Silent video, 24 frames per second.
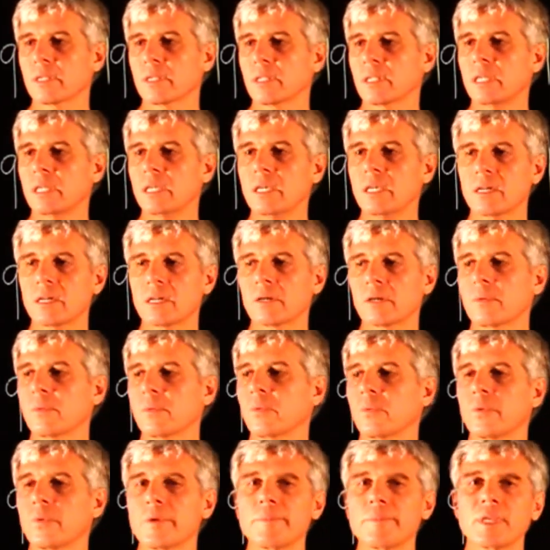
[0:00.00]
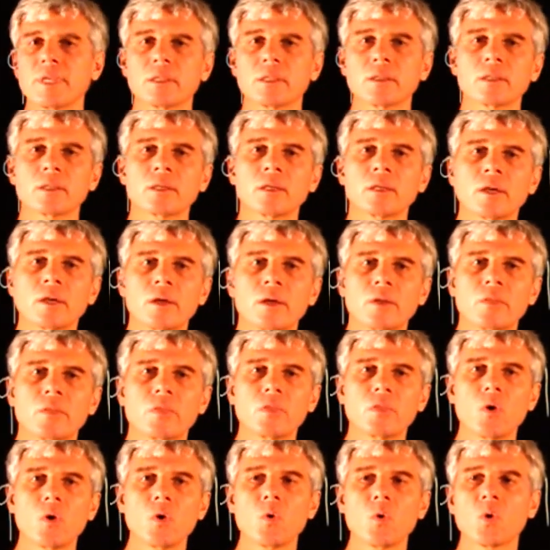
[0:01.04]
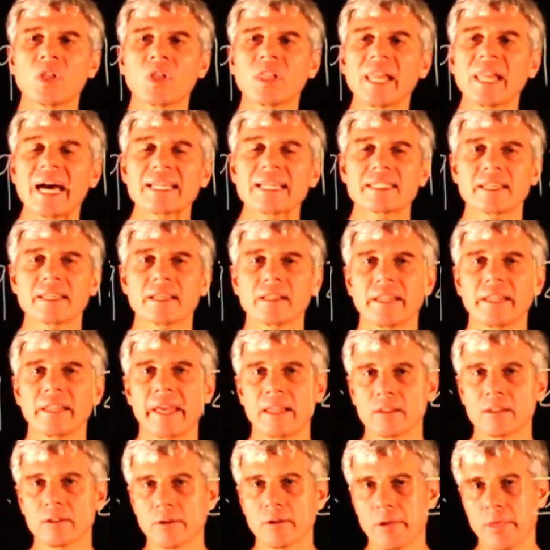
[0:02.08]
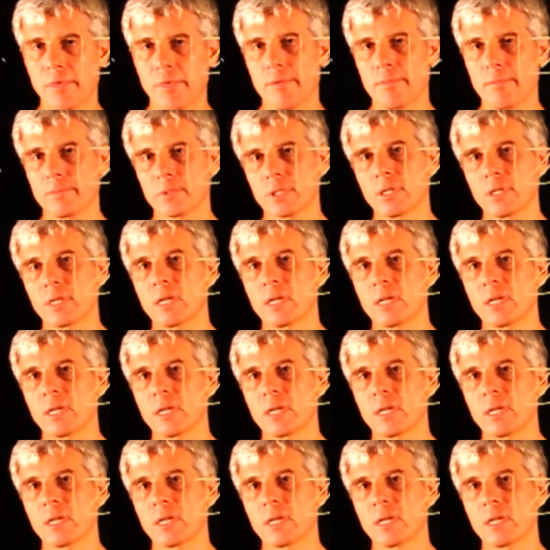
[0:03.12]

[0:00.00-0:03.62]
here we mean no classical algorithms,